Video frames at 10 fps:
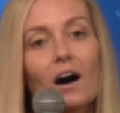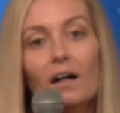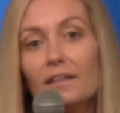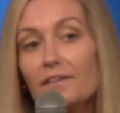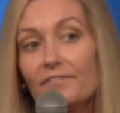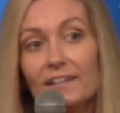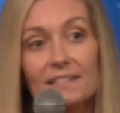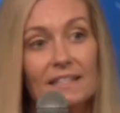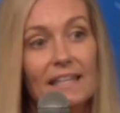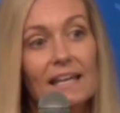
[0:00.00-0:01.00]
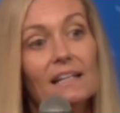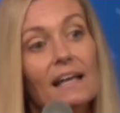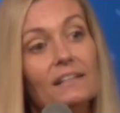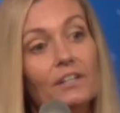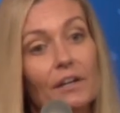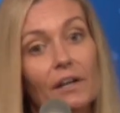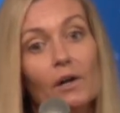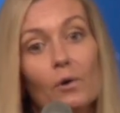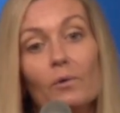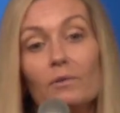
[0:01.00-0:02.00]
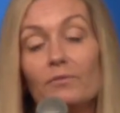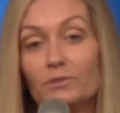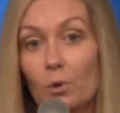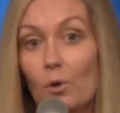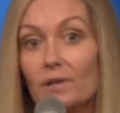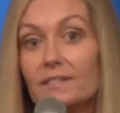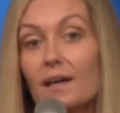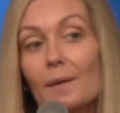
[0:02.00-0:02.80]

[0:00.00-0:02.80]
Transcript: All of the funds that they collect are going to go towards